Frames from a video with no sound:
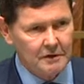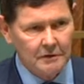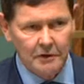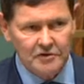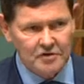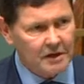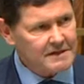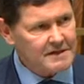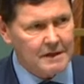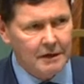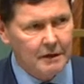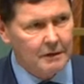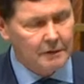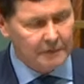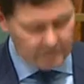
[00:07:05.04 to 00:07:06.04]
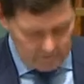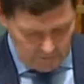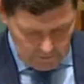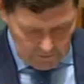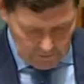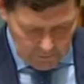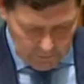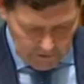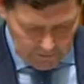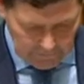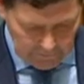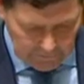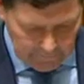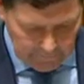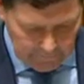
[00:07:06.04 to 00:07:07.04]
not just those who
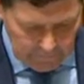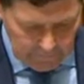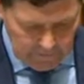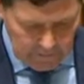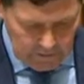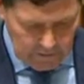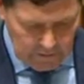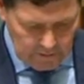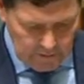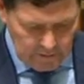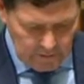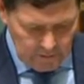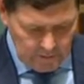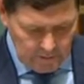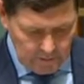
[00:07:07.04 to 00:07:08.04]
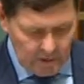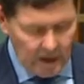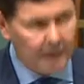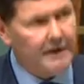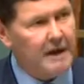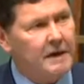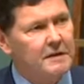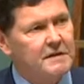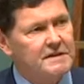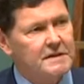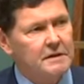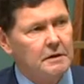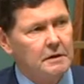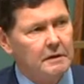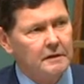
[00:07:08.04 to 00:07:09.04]
oppose it. And their
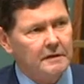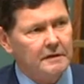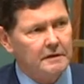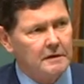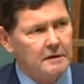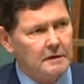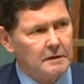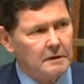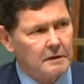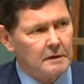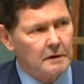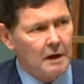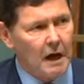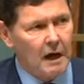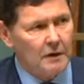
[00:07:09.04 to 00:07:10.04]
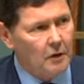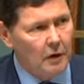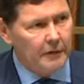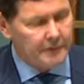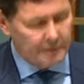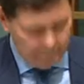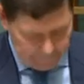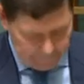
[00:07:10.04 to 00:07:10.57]
concerns are not